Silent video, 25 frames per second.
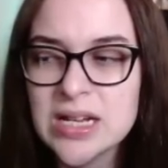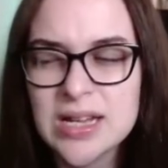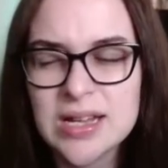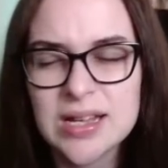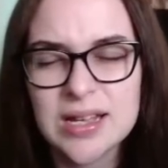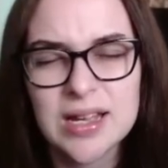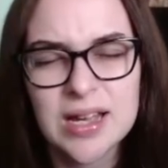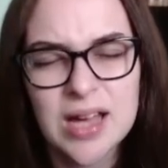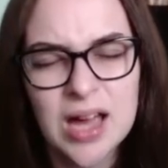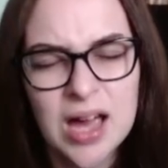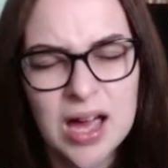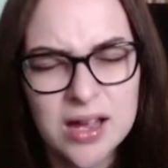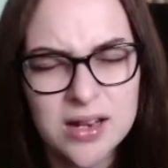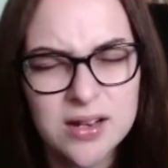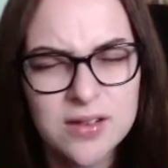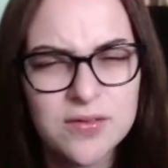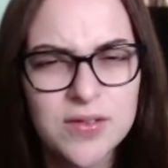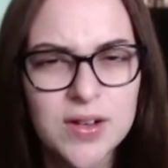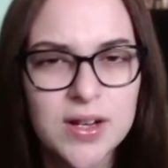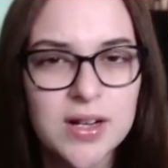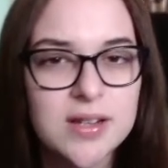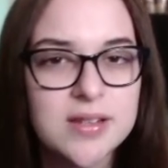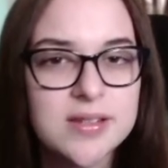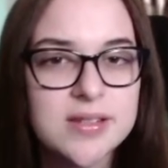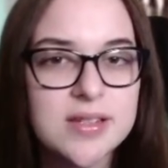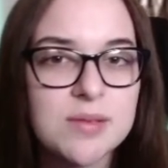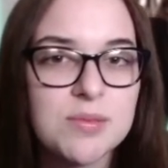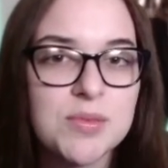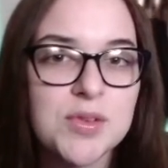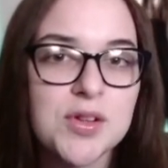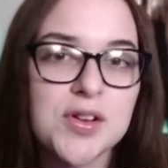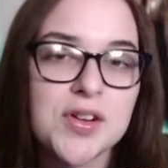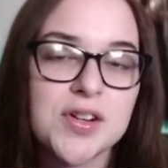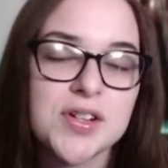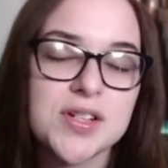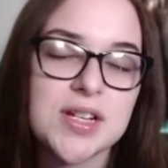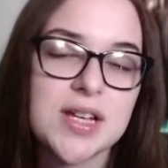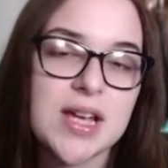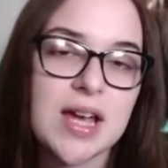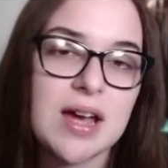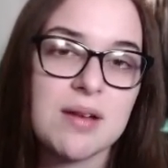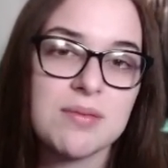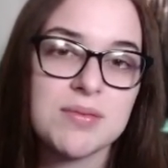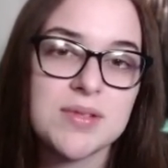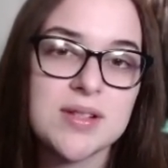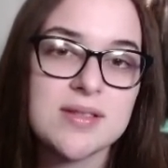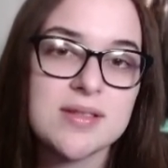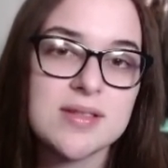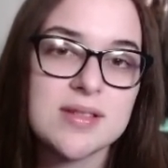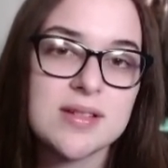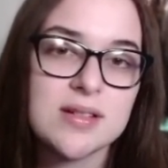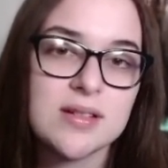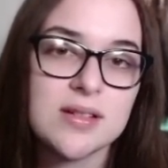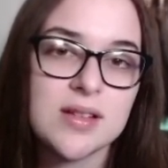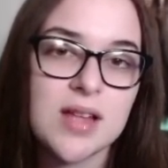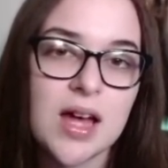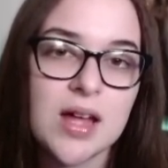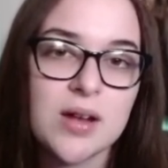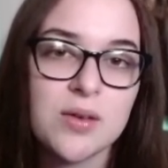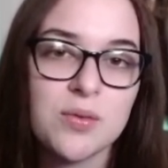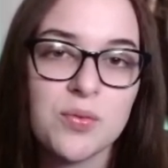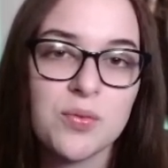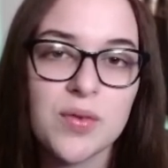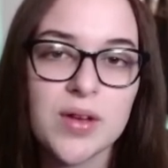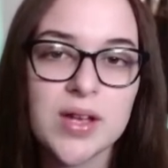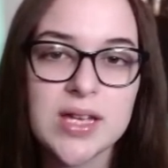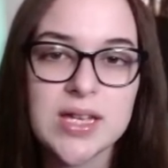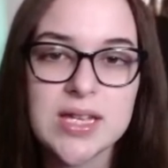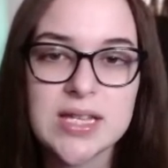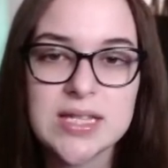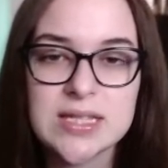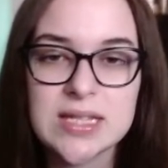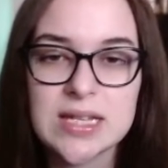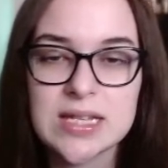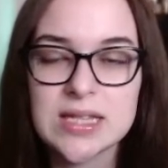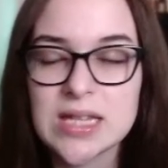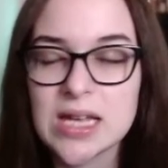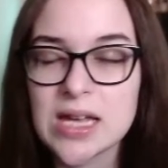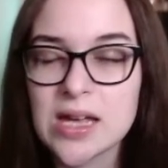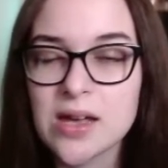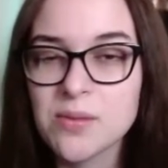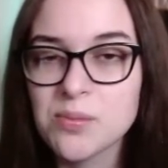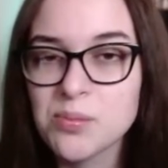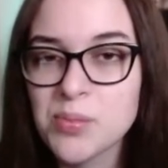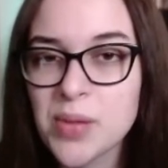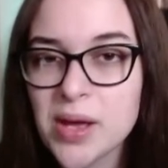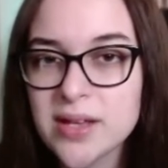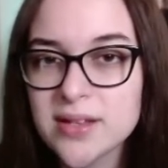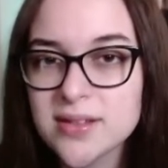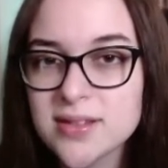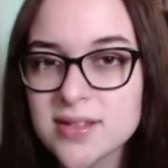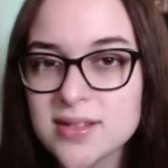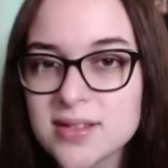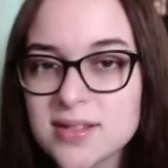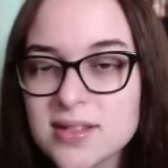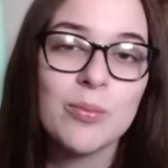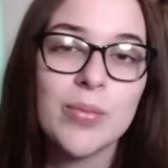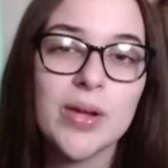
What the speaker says: Kind of very similar to captains in a lot of ways, that they have pets,